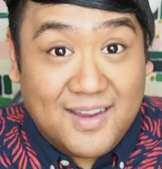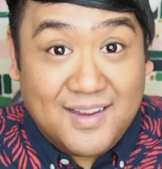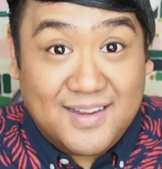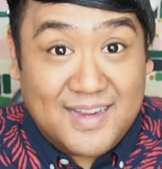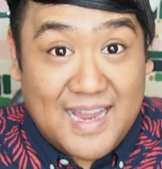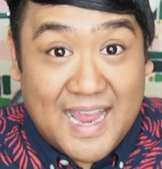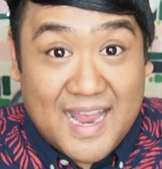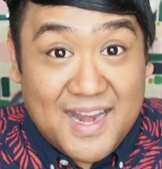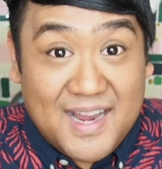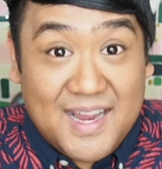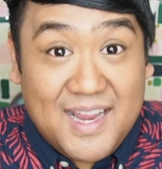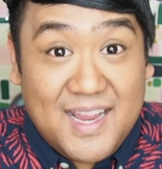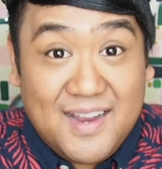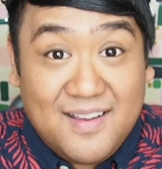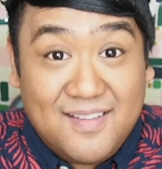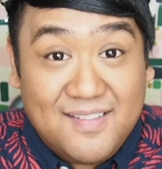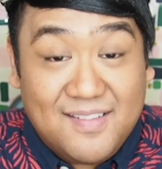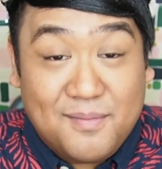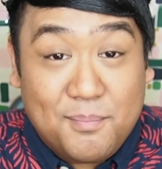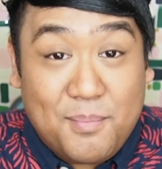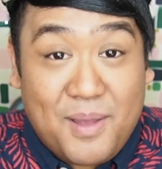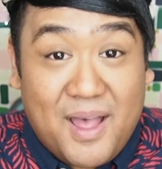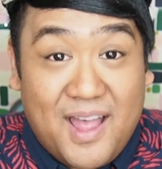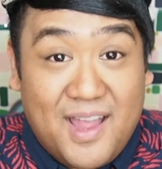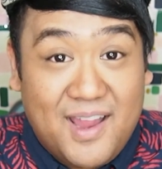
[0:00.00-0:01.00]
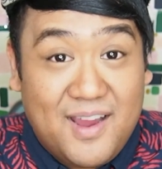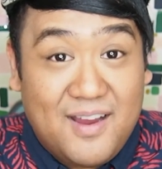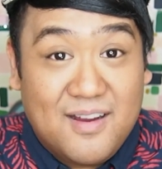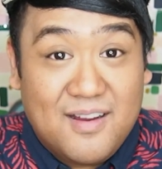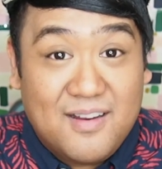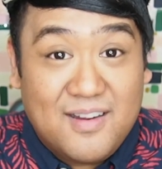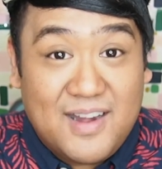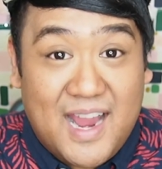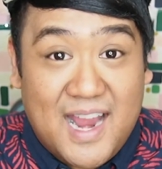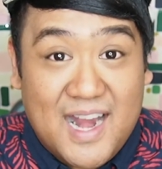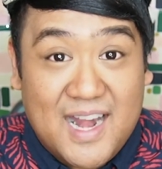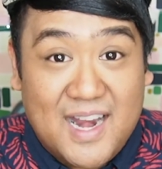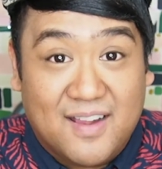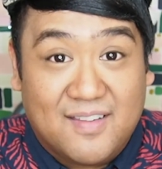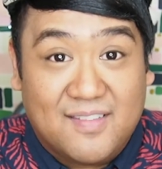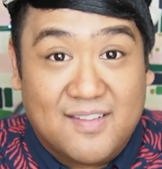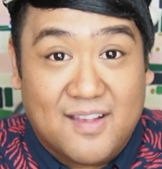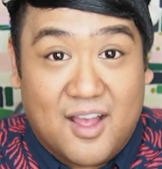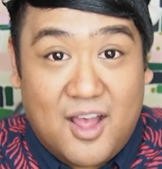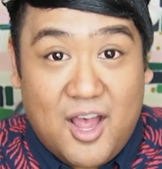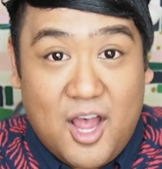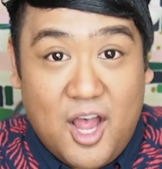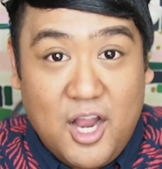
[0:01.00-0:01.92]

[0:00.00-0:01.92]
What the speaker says: getting inspired, and it's